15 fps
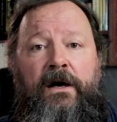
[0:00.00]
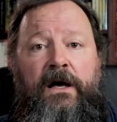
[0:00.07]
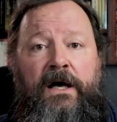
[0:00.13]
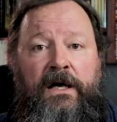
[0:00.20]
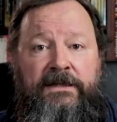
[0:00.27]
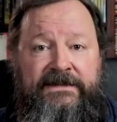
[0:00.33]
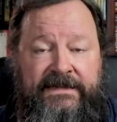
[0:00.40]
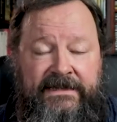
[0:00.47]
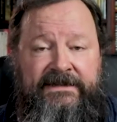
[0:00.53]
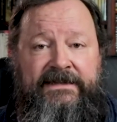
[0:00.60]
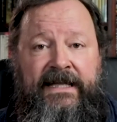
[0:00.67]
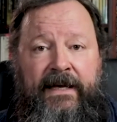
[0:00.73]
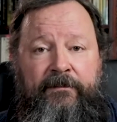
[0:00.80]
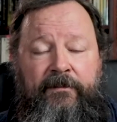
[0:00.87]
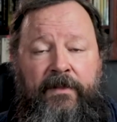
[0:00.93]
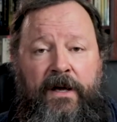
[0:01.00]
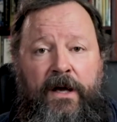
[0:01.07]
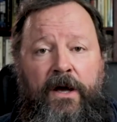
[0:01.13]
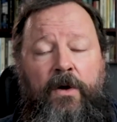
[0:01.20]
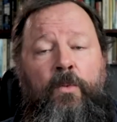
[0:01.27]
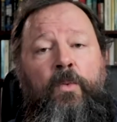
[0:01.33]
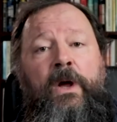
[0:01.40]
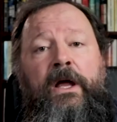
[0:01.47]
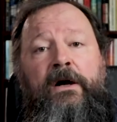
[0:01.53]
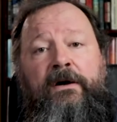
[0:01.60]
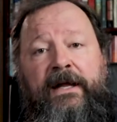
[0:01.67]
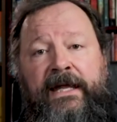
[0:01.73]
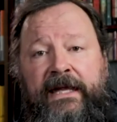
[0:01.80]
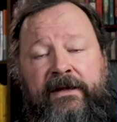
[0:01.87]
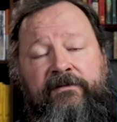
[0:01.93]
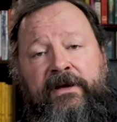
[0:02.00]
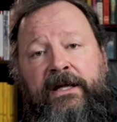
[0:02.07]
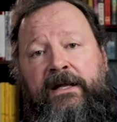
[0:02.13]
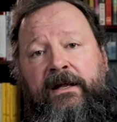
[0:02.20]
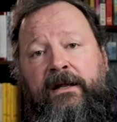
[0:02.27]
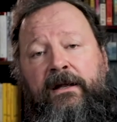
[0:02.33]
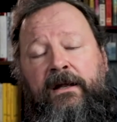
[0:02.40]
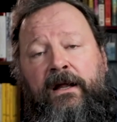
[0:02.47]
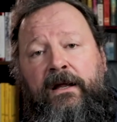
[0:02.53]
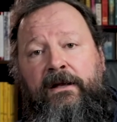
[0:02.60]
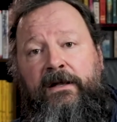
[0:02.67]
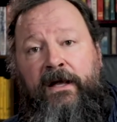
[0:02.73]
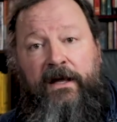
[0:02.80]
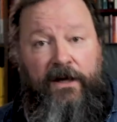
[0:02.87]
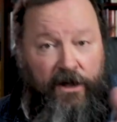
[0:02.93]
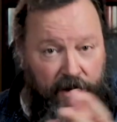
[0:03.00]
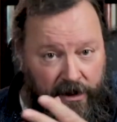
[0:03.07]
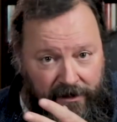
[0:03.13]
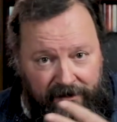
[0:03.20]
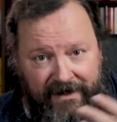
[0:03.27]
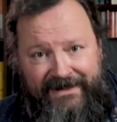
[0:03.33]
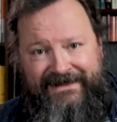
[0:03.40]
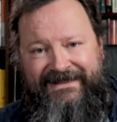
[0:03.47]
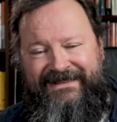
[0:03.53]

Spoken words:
a system where even the current